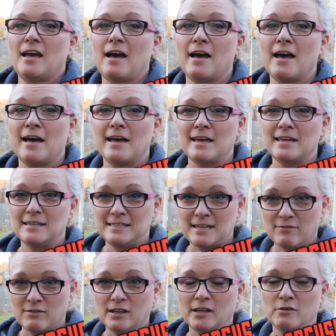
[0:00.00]
I
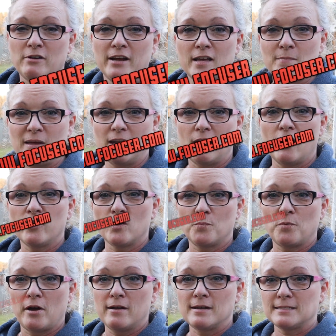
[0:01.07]
definitely recommend all their
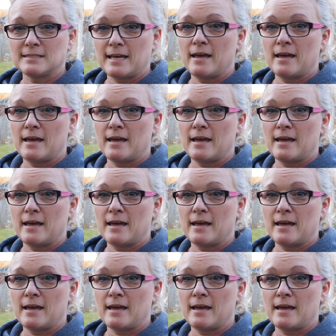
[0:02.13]
products.